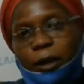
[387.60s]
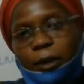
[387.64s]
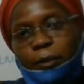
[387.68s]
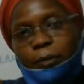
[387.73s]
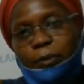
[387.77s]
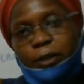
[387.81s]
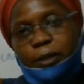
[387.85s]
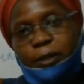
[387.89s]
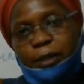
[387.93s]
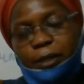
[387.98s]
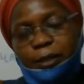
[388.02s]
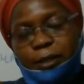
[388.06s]

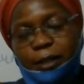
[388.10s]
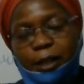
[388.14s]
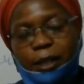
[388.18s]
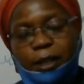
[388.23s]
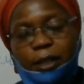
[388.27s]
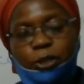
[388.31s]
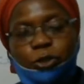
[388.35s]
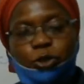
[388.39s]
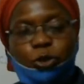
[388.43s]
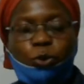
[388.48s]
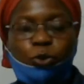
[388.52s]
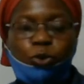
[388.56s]
Mr.
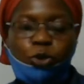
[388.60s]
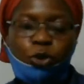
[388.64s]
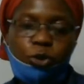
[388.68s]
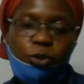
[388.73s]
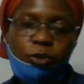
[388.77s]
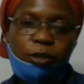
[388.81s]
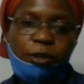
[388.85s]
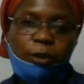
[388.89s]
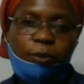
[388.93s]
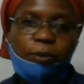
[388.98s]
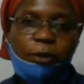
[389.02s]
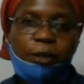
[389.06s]
Saleh taught
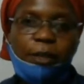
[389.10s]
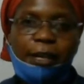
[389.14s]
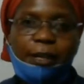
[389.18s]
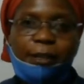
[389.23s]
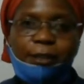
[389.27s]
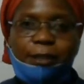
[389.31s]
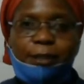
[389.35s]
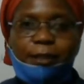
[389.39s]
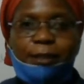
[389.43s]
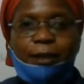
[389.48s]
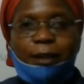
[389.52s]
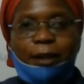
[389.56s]
you the
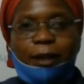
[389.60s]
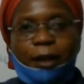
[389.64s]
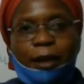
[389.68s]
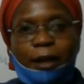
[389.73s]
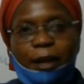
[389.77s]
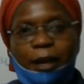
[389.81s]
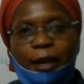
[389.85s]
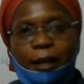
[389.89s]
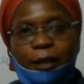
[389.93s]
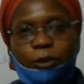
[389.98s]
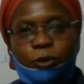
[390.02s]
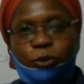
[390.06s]
minutes
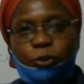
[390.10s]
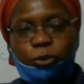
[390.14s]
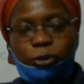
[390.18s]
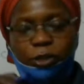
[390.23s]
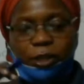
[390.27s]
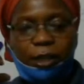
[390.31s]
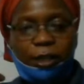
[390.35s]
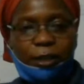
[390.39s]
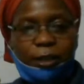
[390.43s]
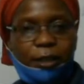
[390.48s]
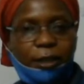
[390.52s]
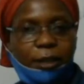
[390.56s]
and
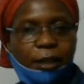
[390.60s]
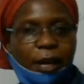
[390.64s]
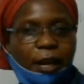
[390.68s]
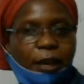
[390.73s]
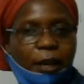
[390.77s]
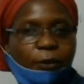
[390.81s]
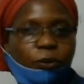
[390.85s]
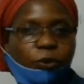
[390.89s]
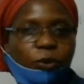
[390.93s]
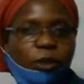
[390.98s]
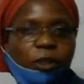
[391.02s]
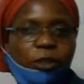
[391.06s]
looked at the
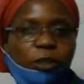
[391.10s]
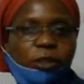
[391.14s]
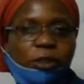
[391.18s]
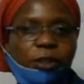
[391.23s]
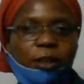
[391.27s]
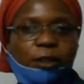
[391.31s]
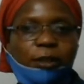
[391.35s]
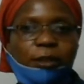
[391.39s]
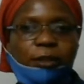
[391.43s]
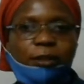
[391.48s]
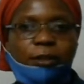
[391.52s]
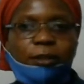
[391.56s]
language
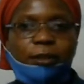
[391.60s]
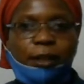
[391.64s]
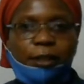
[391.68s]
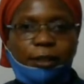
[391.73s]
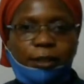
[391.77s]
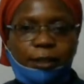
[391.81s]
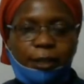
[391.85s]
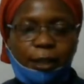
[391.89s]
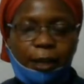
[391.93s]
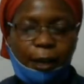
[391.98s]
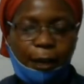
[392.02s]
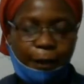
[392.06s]

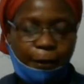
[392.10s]
that